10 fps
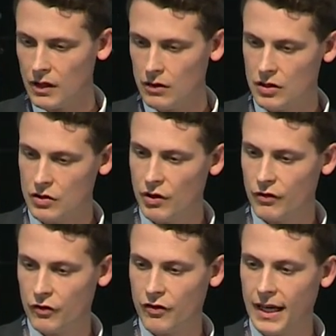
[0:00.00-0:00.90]
There's the
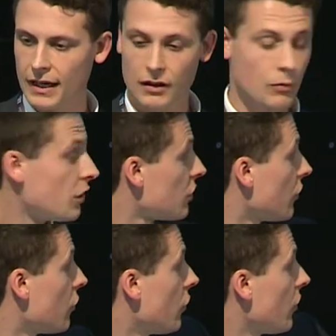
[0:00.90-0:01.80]
River Fechlin, which
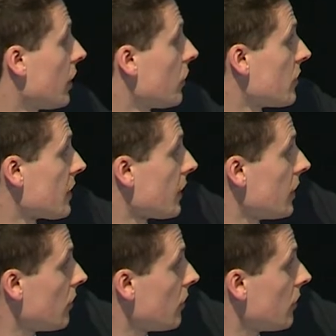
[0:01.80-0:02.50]
is just out of sight